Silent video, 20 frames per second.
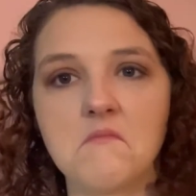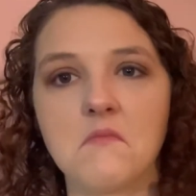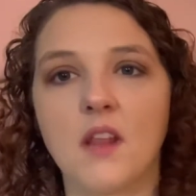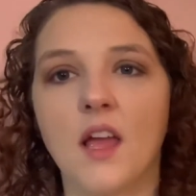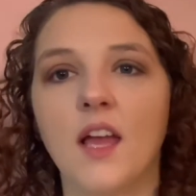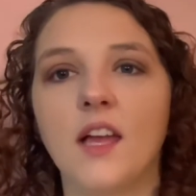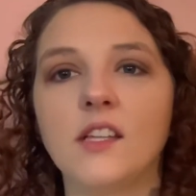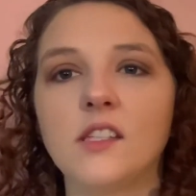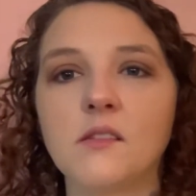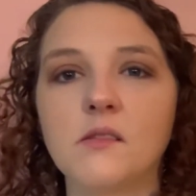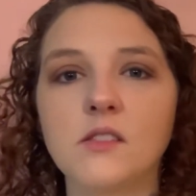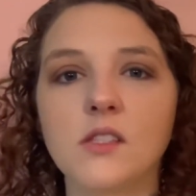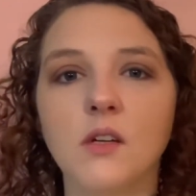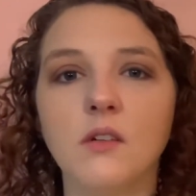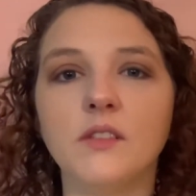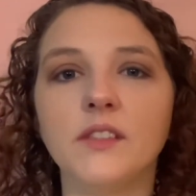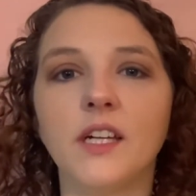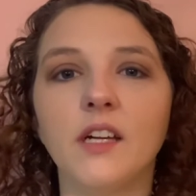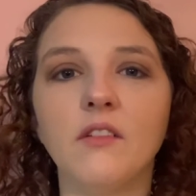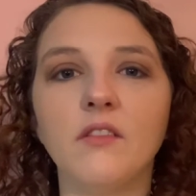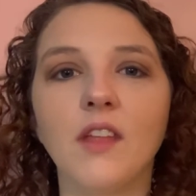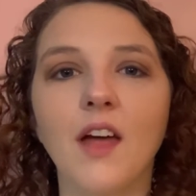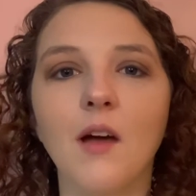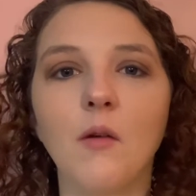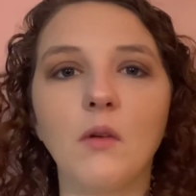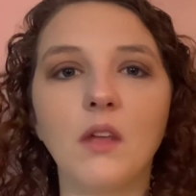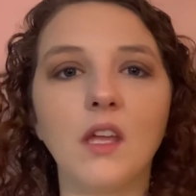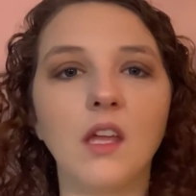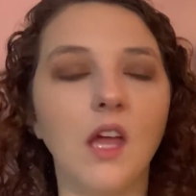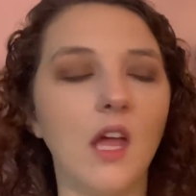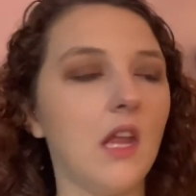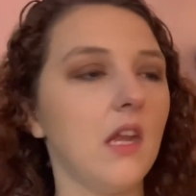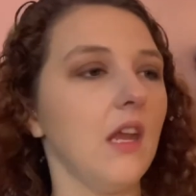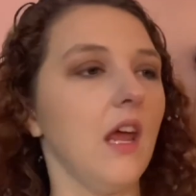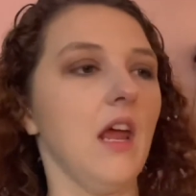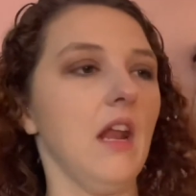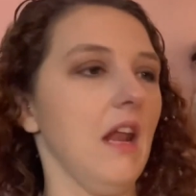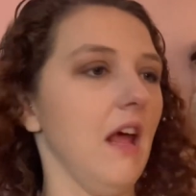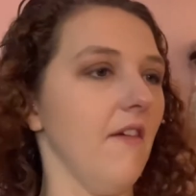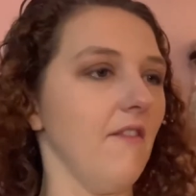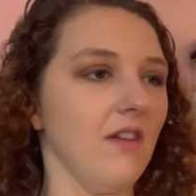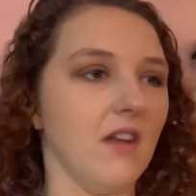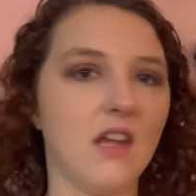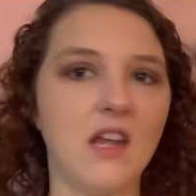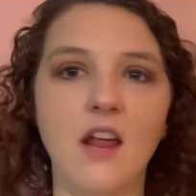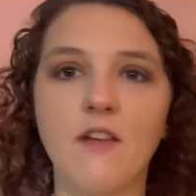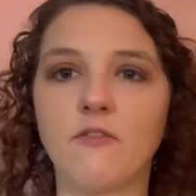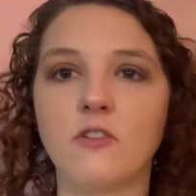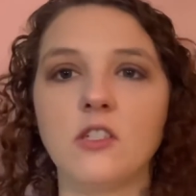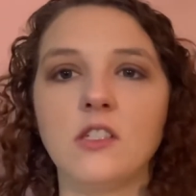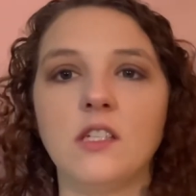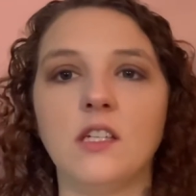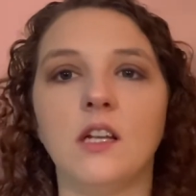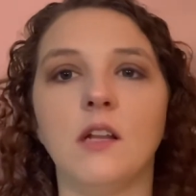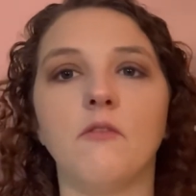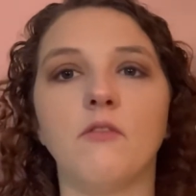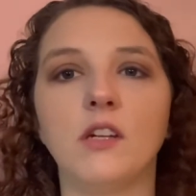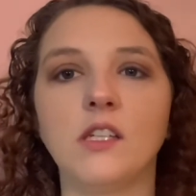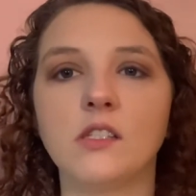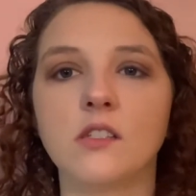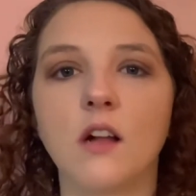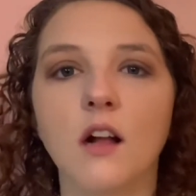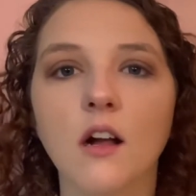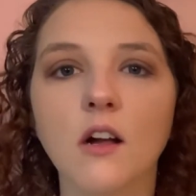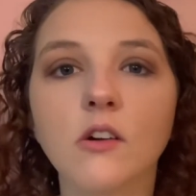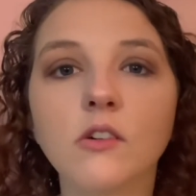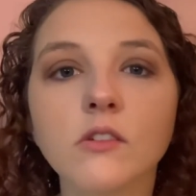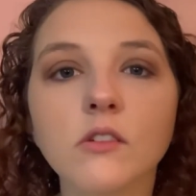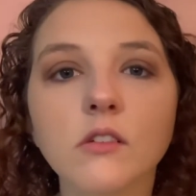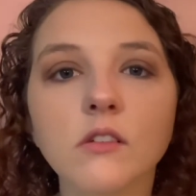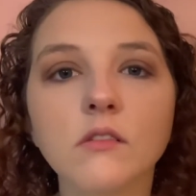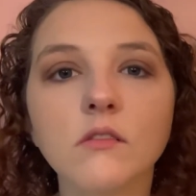It sold out that weekend, and I've never seen it restocked.